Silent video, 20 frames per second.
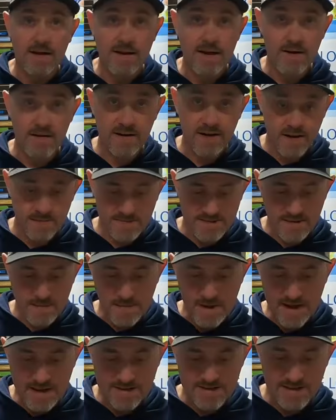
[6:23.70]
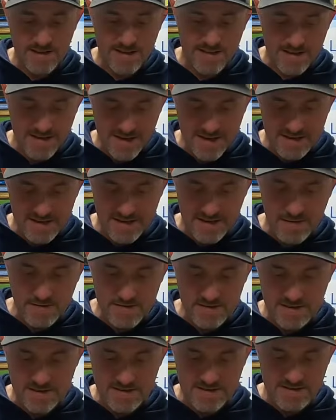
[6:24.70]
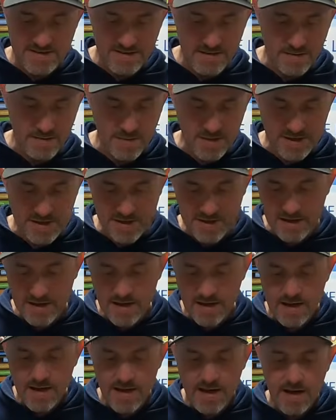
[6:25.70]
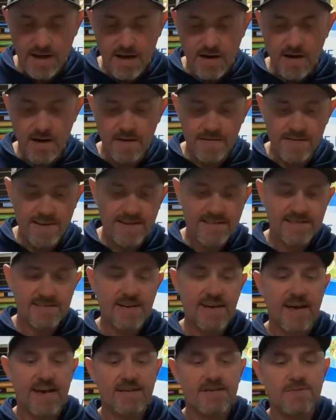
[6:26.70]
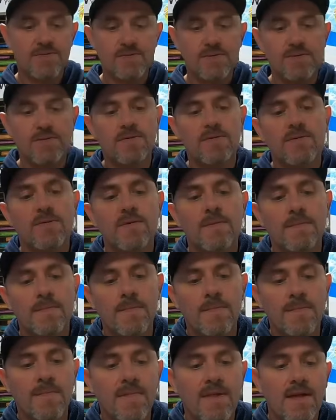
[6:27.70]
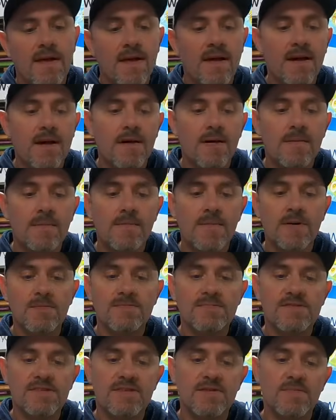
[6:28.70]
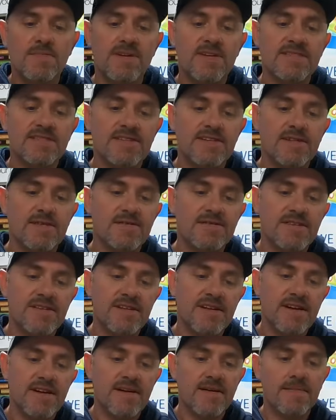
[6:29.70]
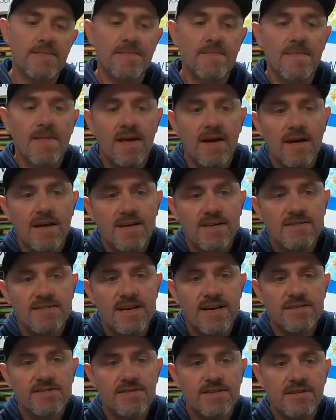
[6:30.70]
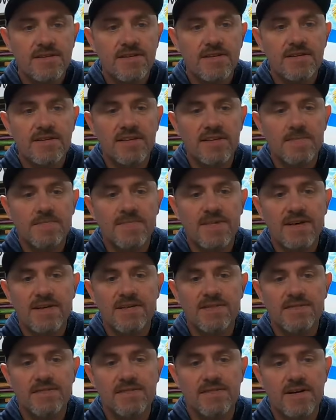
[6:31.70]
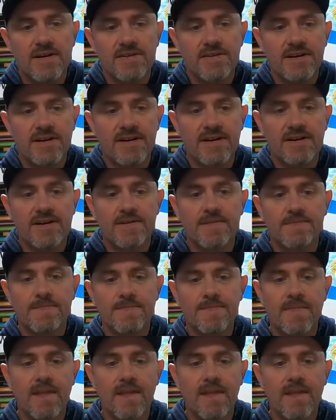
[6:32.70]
Now comes the backside that actually goes into the seal plate. On this actual pump seal piece that goes in there, there's actually a little lip that goes around here.